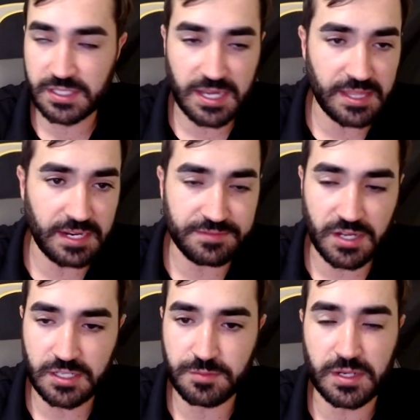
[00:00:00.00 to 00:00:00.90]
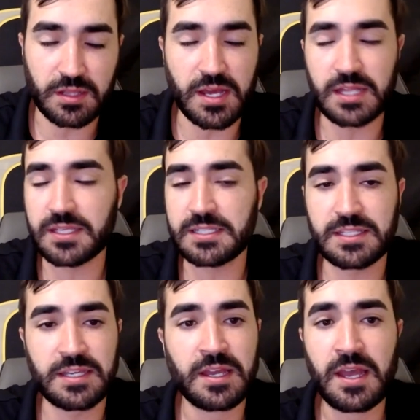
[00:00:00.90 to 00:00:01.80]
guy that I've talked about a lot
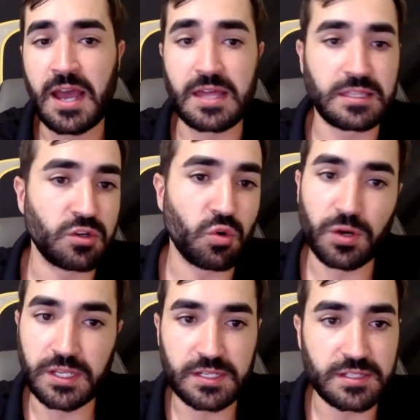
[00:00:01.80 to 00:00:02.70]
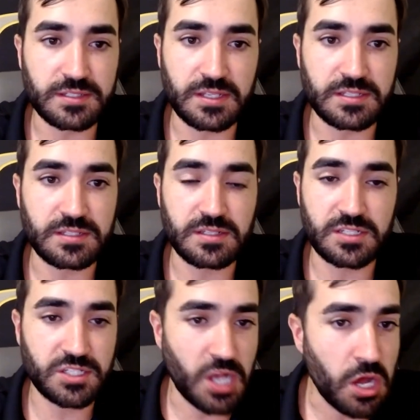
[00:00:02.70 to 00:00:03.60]
lately. I think Oregon is
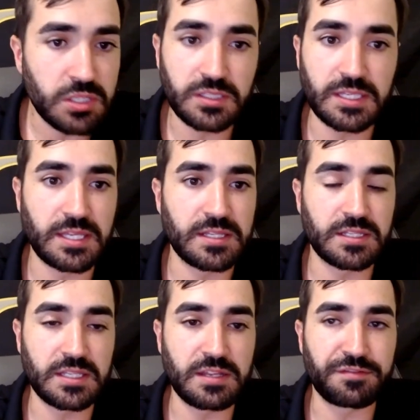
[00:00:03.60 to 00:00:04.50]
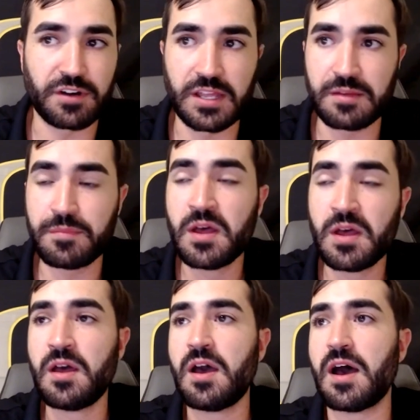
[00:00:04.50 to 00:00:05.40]
solidly in the lead for him.
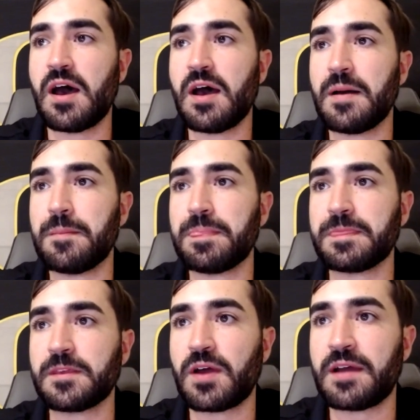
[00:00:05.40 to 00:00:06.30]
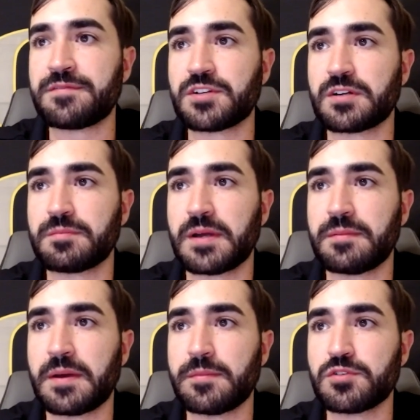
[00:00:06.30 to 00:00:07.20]
You know, after
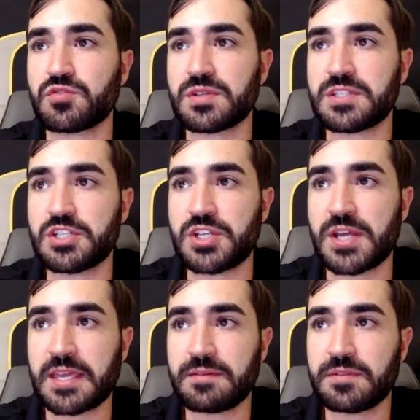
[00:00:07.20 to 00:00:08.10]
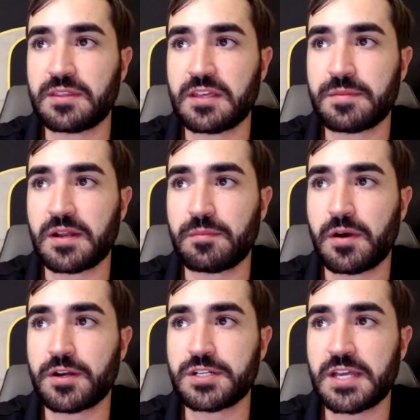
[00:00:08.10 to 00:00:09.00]
my most recent check-in with him out at
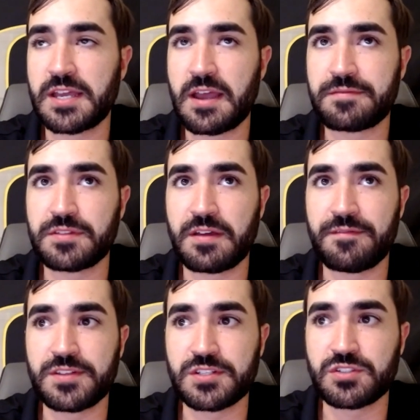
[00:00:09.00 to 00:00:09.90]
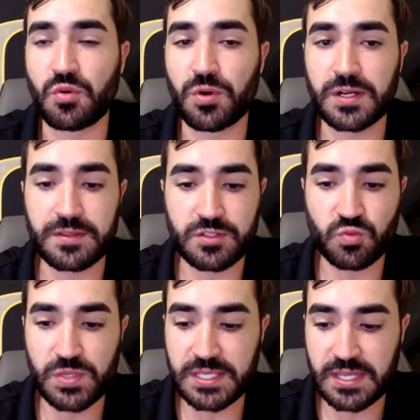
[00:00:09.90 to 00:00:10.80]
Modern Day after that visit to Oregon this
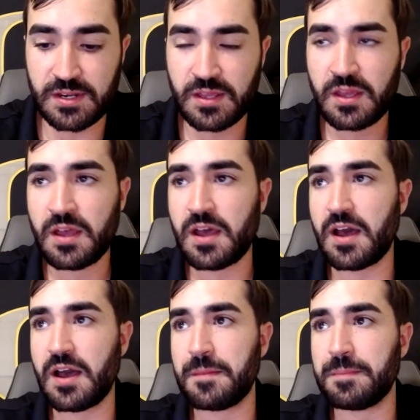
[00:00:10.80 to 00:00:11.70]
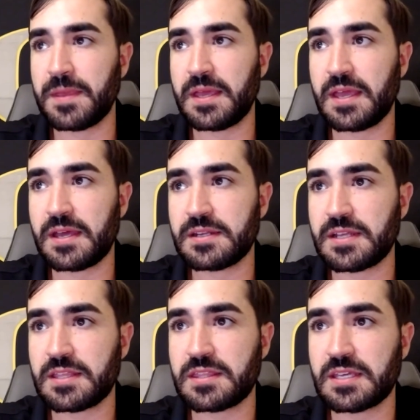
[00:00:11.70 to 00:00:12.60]
weekend. And
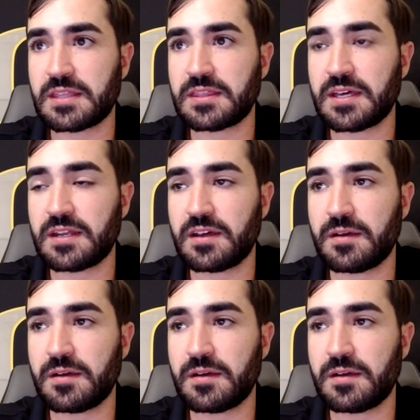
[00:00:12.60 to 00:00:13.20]
I think that,